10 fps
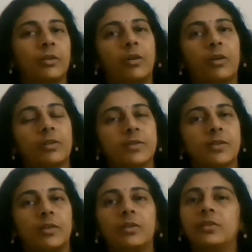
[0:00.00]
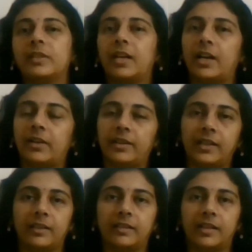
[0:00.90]
Also the ionic
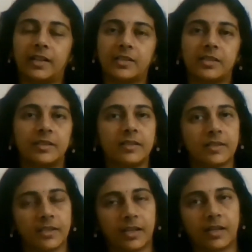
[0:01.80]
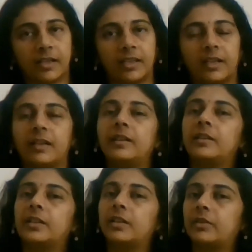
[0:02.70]
interactions are there
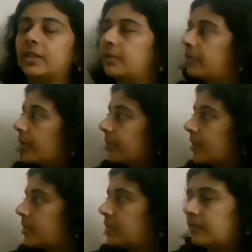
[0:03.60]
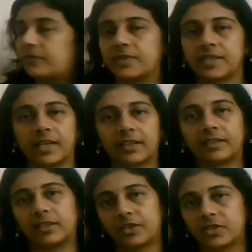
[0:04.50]
during the formation of
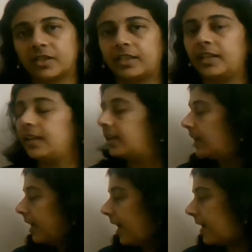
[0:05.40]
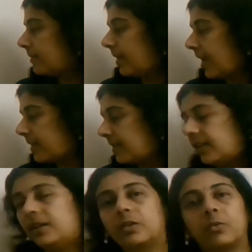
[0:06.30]
tertiary as well as
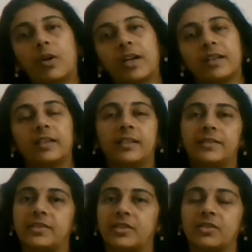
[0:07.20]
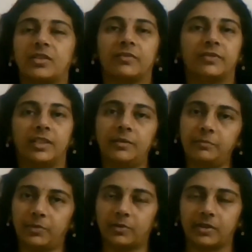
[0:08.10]
the quaternary structure of the
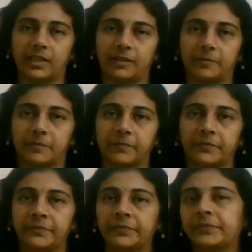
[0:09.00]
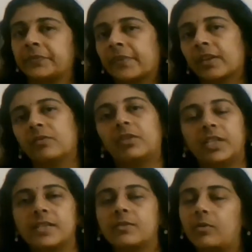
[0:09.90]
protein. What
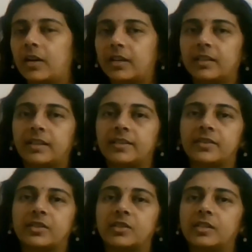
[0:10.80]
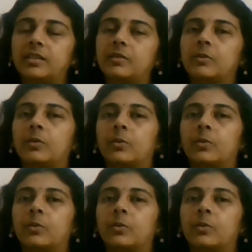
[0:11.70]
is quaternary structure?